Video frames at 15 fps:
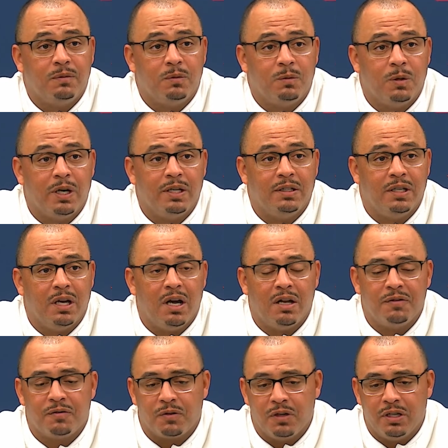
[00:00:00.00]

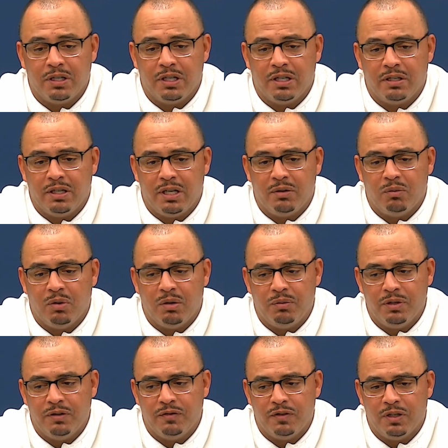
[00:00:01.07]
and what
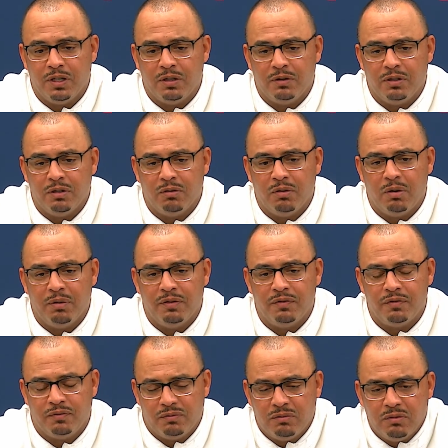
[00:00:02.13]
we've
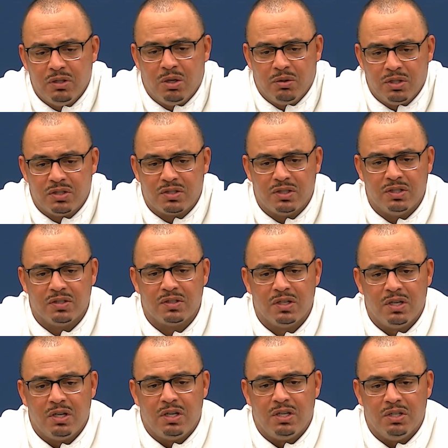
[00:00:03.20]
noticed is,
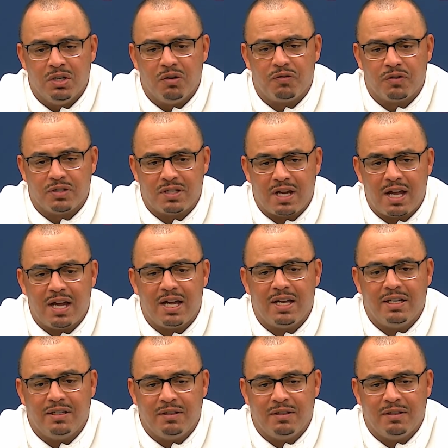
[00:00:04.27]
you know, for Ty,